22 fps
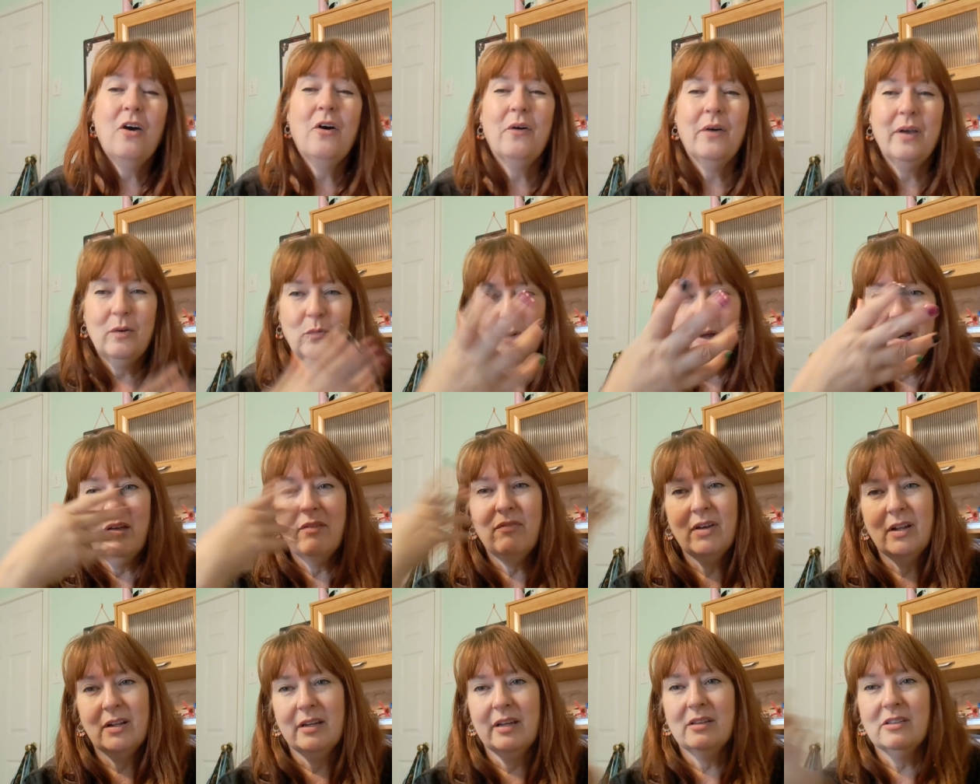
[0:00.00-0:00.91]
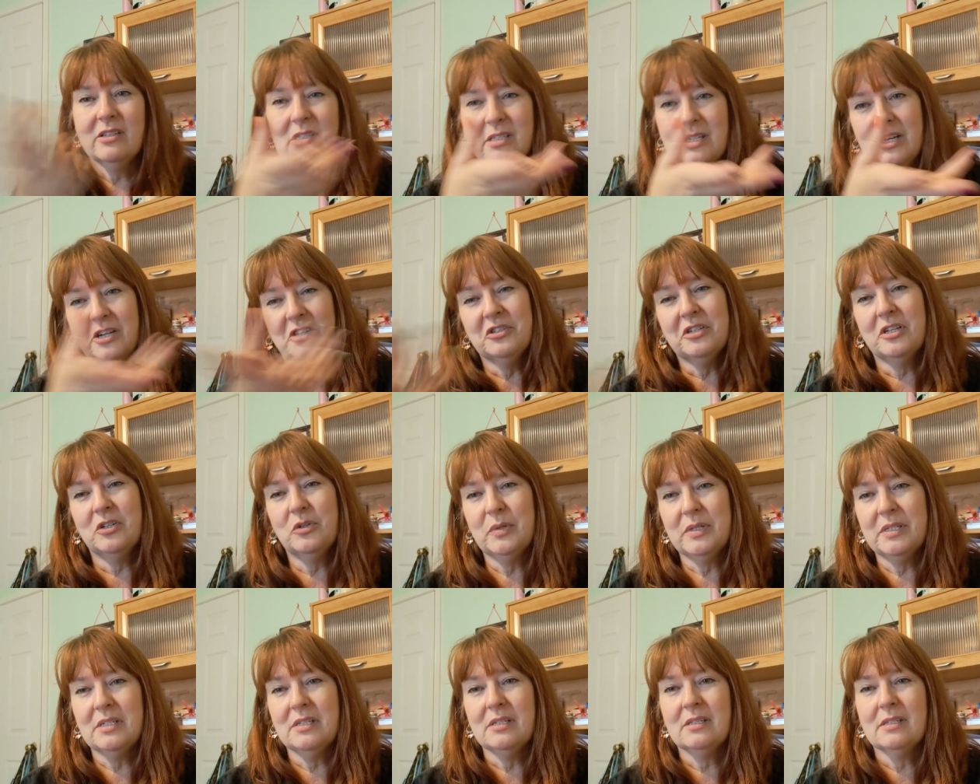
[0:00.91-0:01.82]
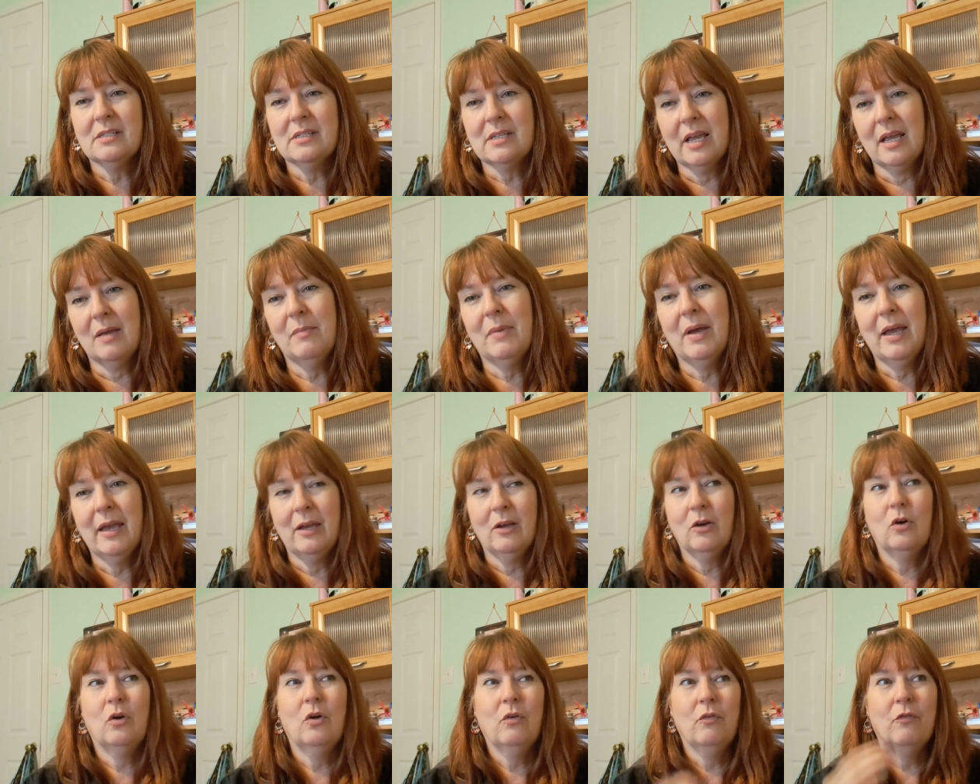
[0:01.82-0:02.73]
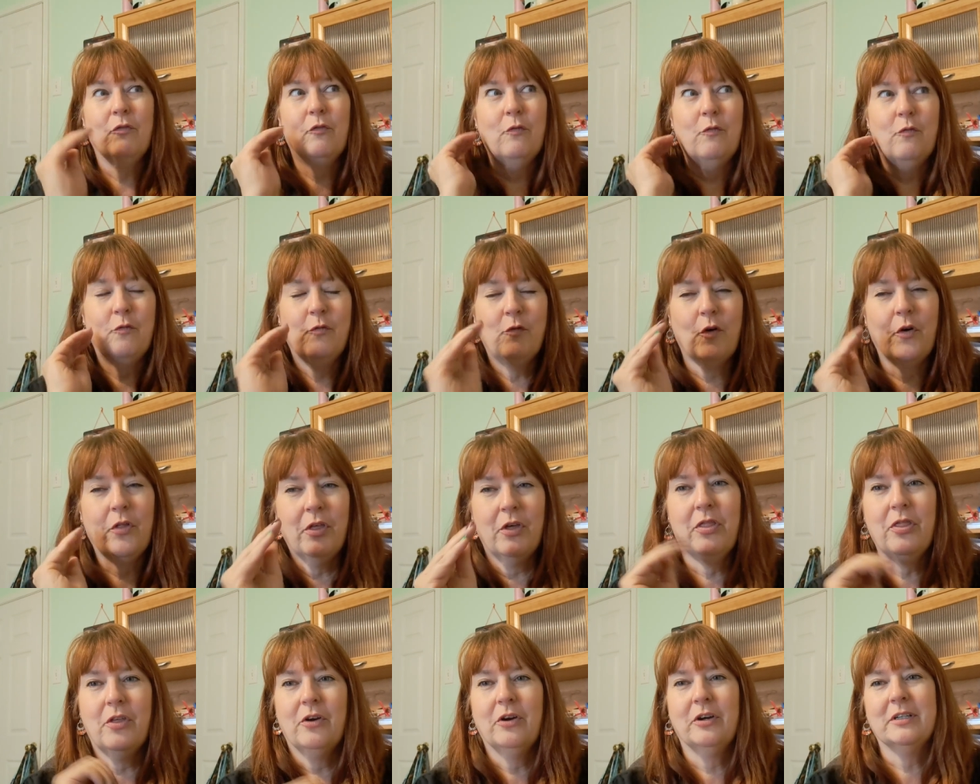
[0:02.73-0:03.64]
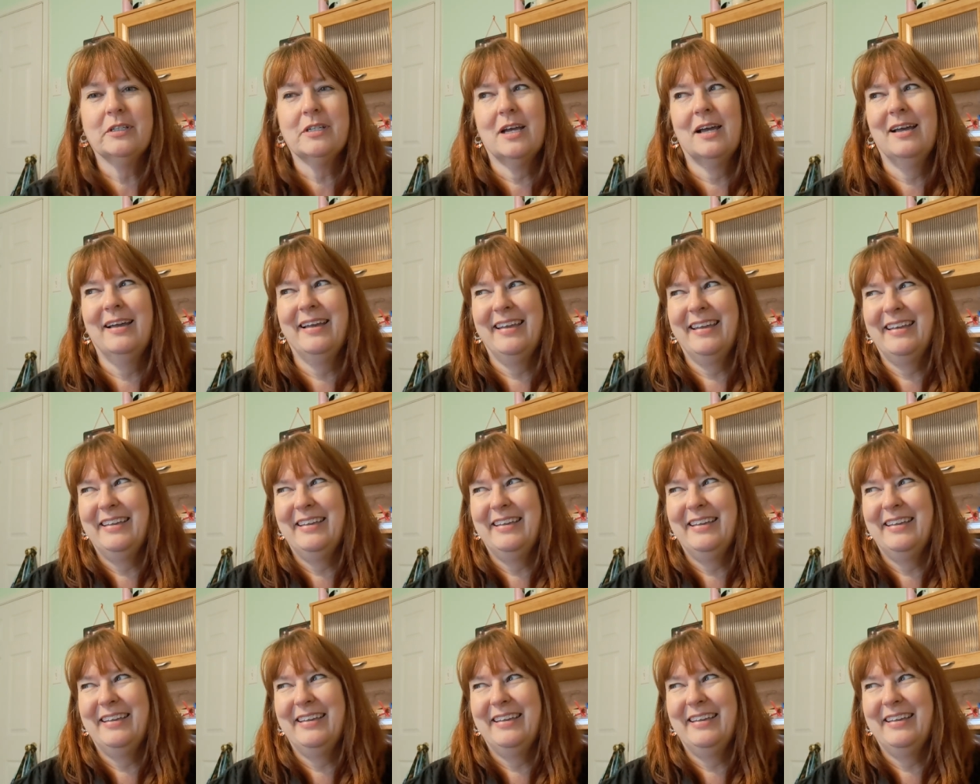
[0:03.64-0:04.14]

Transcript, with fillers: oh, and when I fell down the stairs, I twisted the same ankle for the third time.